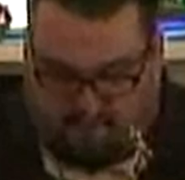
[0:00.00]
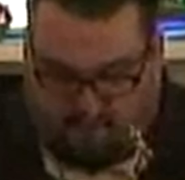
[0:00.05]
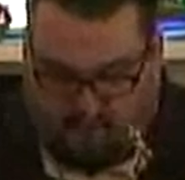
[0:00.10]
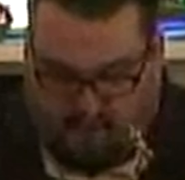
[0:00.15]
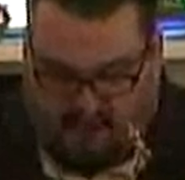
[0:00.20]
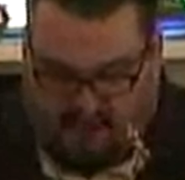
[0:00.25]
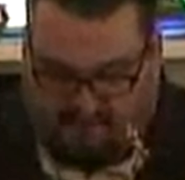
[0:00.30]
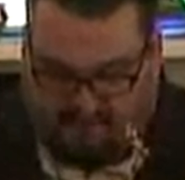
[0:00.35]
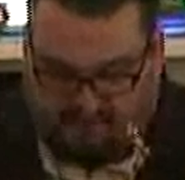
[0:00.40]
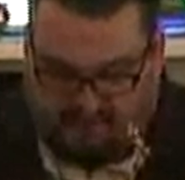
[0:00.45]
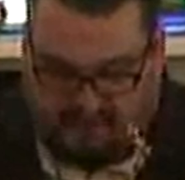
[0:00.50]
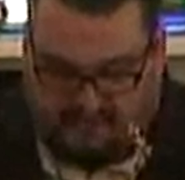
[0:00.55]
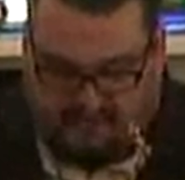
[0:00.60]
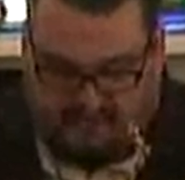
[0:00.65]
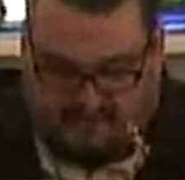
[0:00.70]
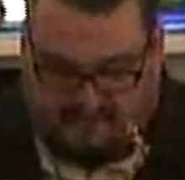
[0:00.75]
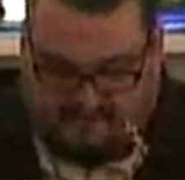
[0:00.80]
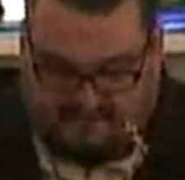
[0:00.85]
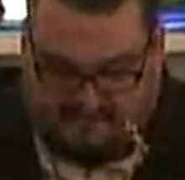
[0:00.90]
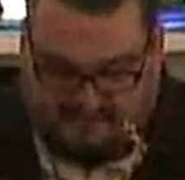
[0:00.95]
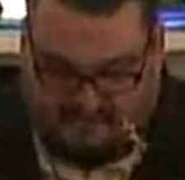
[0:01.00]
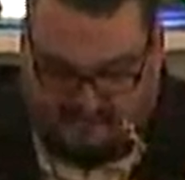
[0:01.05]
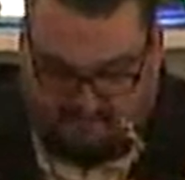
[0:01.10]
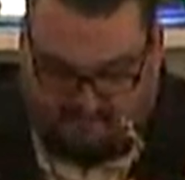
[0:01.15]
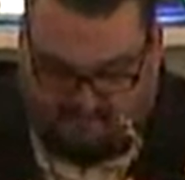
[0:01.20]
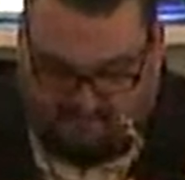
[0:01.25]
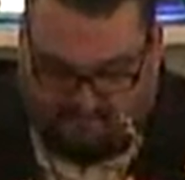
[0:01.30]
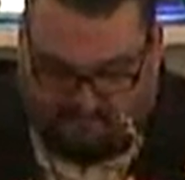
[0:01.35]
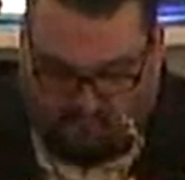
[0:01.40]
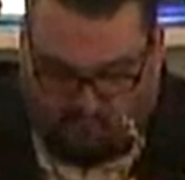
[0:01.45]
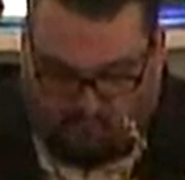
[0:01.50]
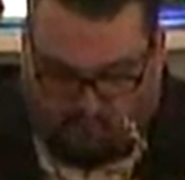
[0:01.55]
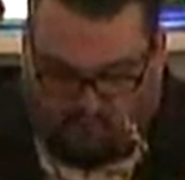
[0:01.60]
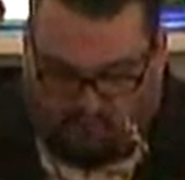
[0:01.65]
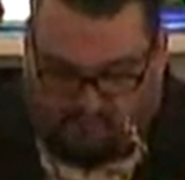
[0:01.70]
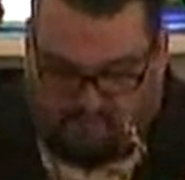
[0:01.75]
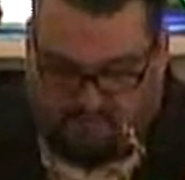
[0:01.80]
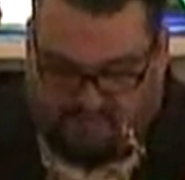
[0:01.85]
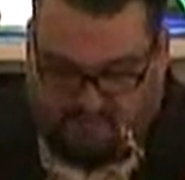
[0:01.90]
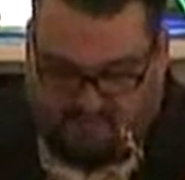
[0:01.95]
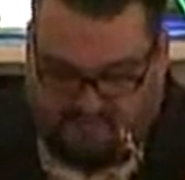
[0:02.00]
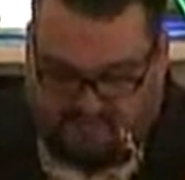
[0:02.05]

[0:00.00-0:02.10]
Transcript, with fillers: For after he had said before,